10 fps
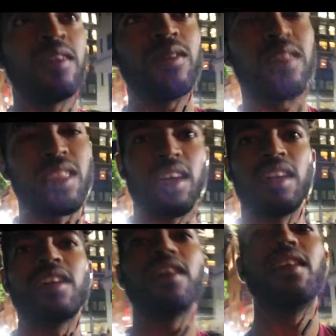with
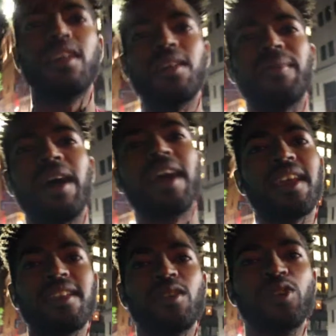like
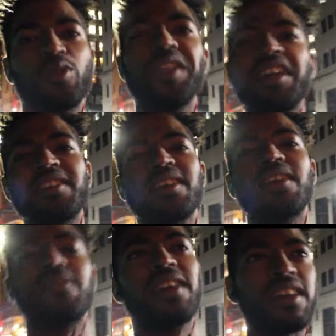my social media
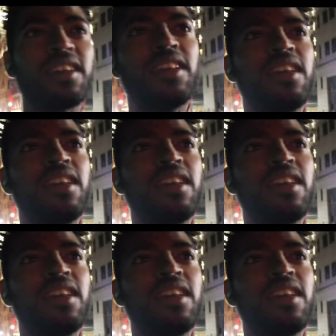stuff, like